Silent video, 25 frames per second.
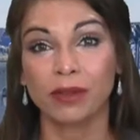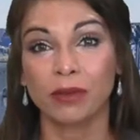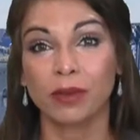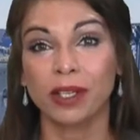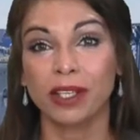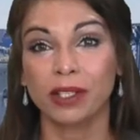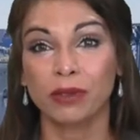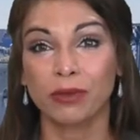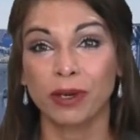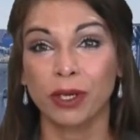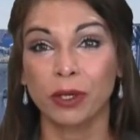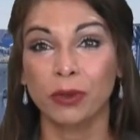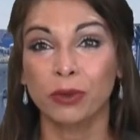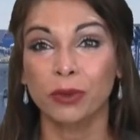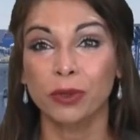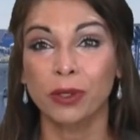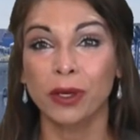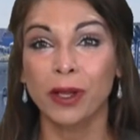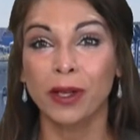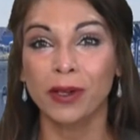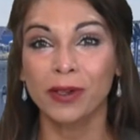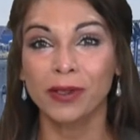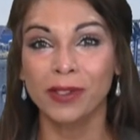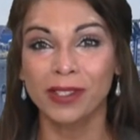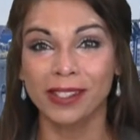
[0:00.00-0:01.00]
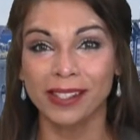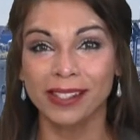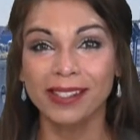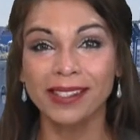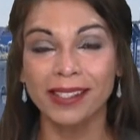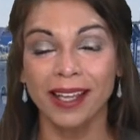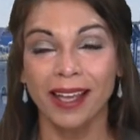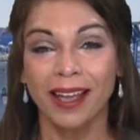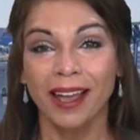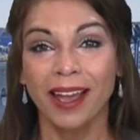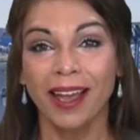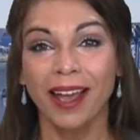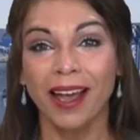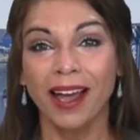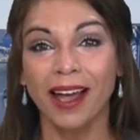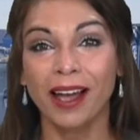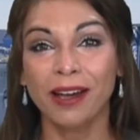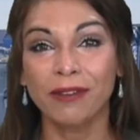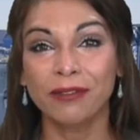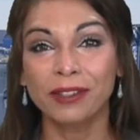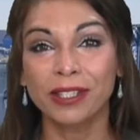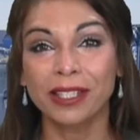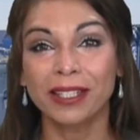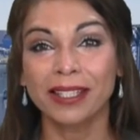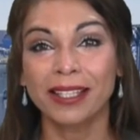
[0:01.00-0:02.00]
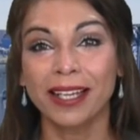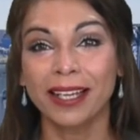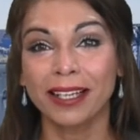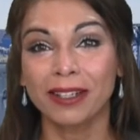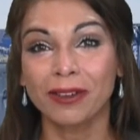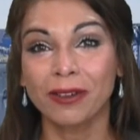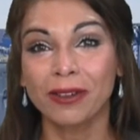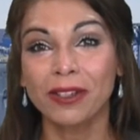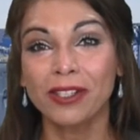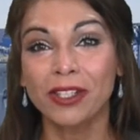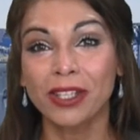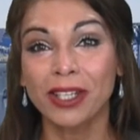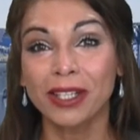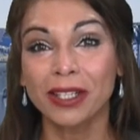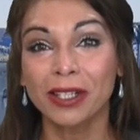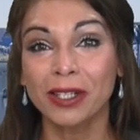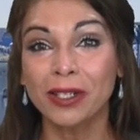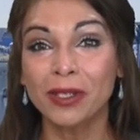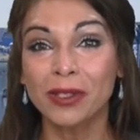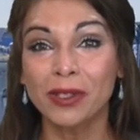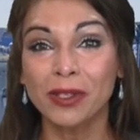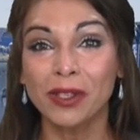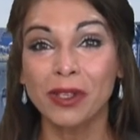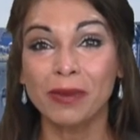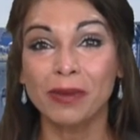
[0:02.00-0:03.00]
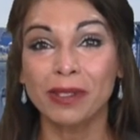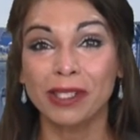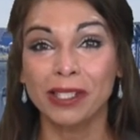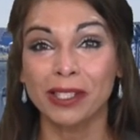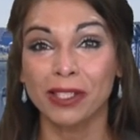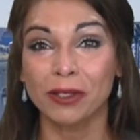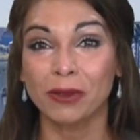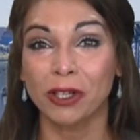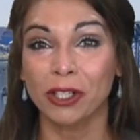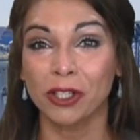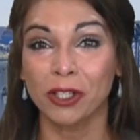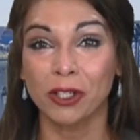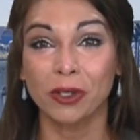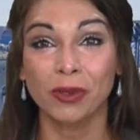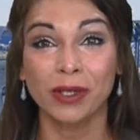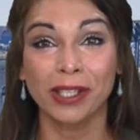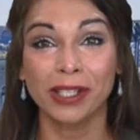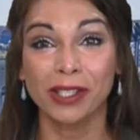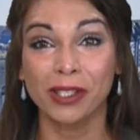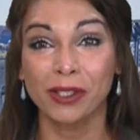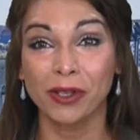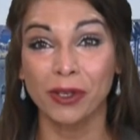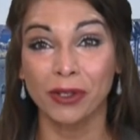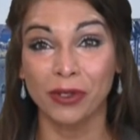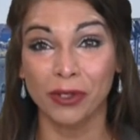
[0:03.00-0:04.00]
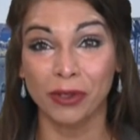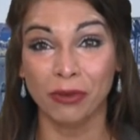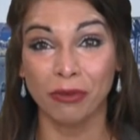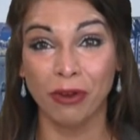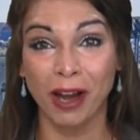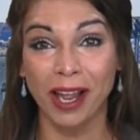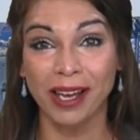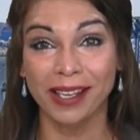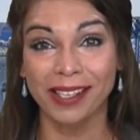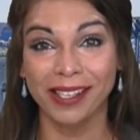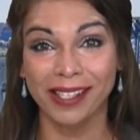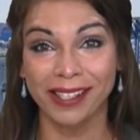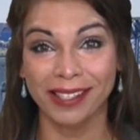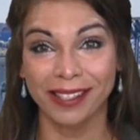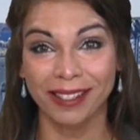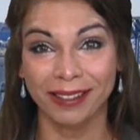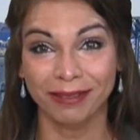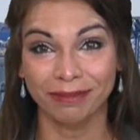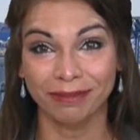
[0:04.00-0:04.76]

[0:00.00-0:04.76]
week's record closes after technology and consumer discretionary stocks rallied.